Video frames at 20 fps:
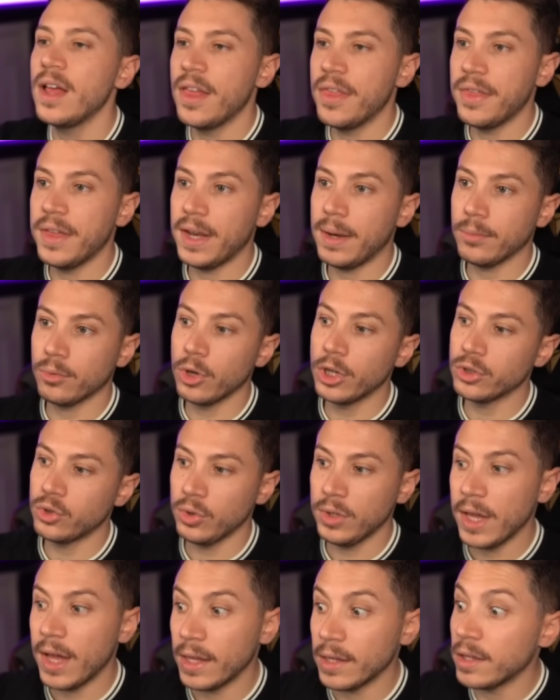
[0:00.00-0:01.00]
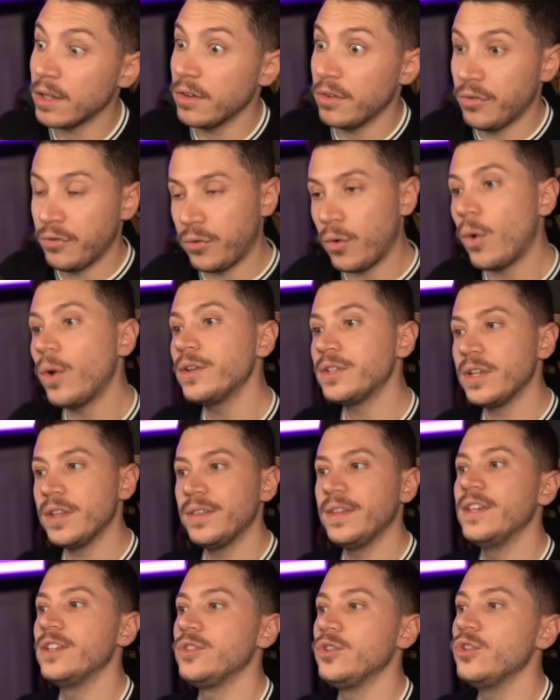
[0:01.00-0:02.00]
then I'm going to get false in
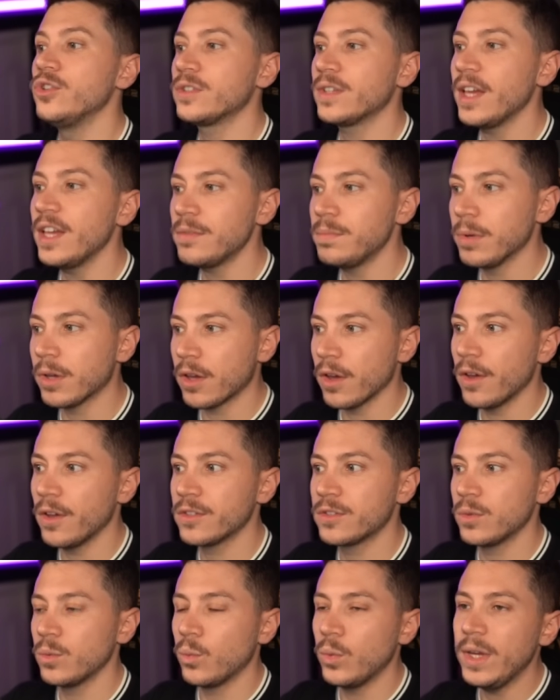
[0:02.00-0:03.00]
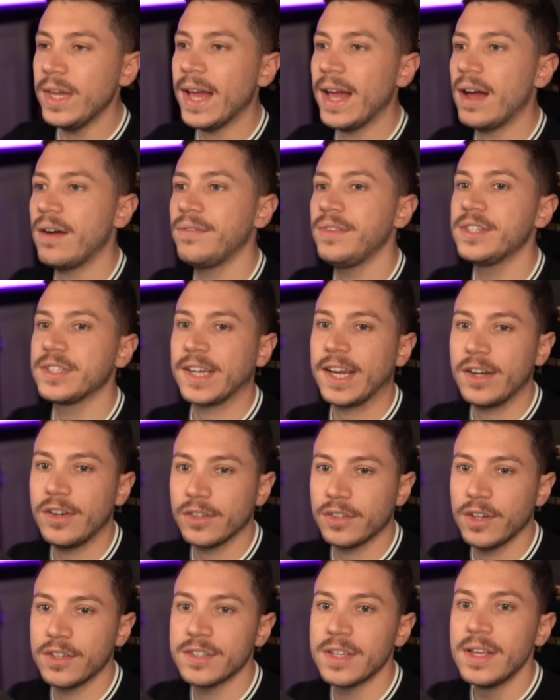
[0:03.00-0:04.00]
this use case because we have these
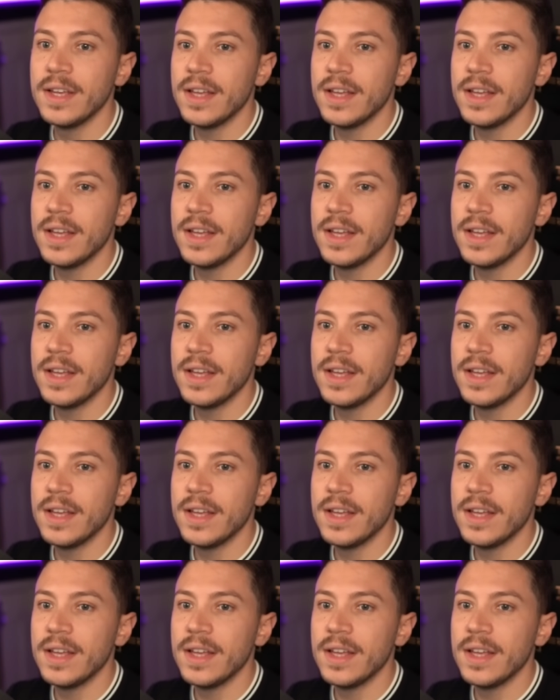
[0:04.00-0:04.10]
characters